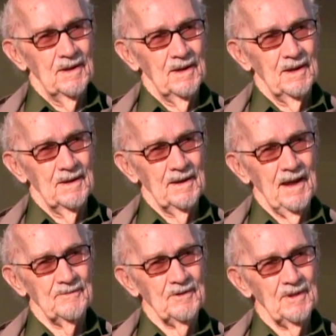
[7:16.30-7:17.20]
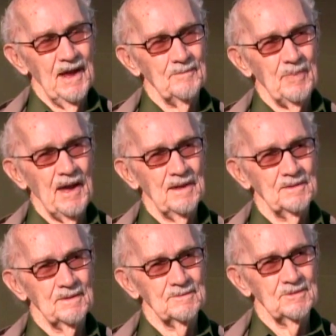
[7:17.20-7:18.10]
And after that,
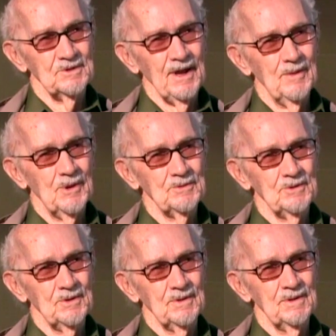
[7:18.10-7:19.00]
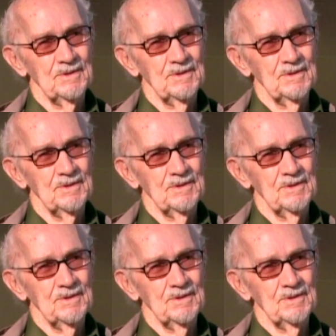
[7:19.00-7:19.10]
Patton was able to